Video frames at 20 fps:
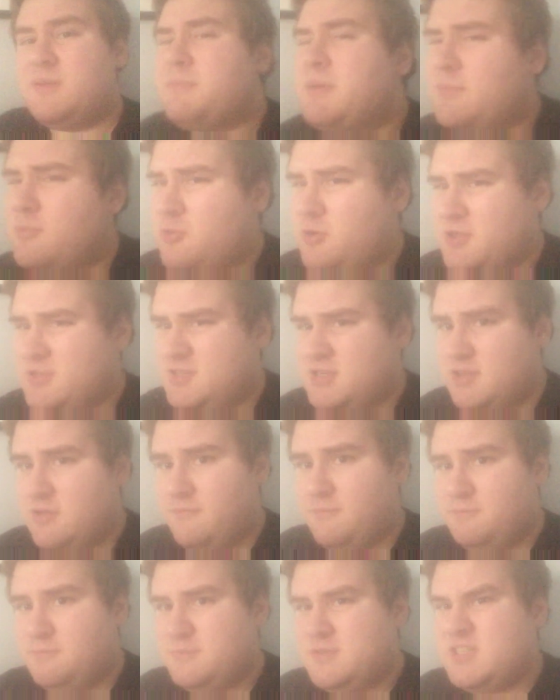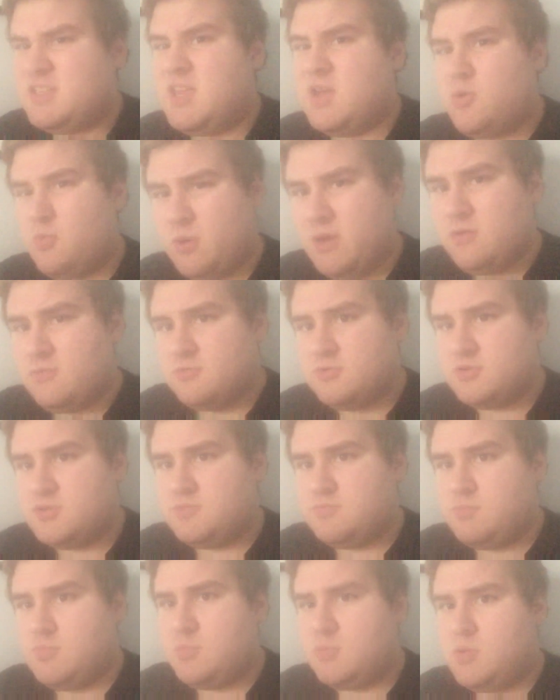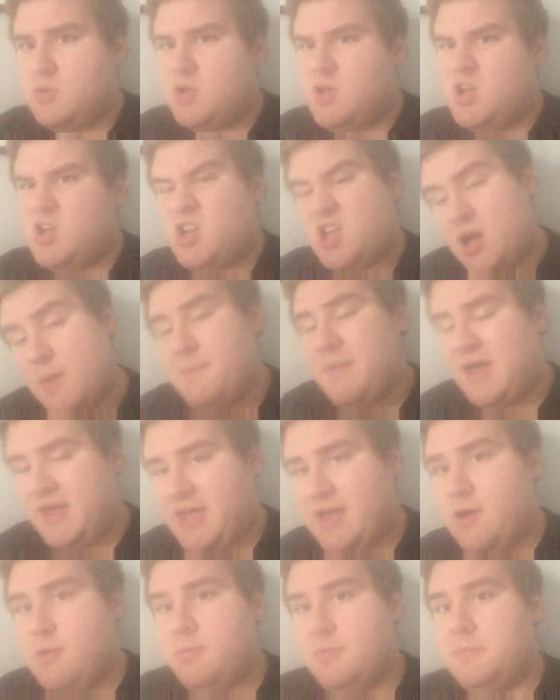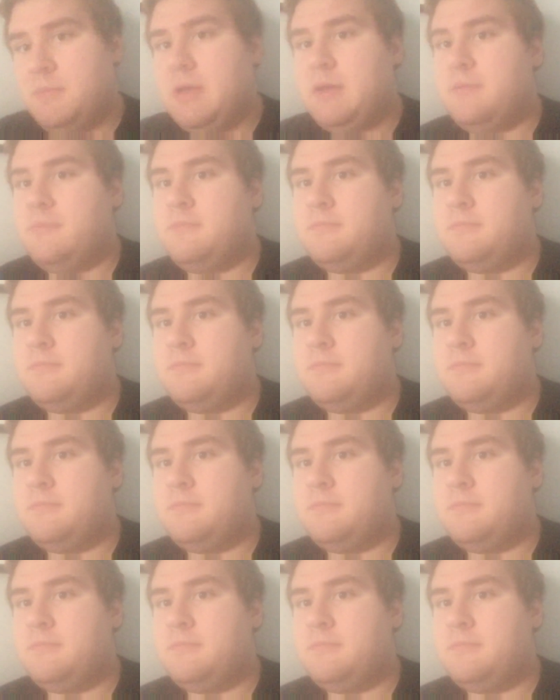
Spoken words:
people consider Steel Wheels a comeback album,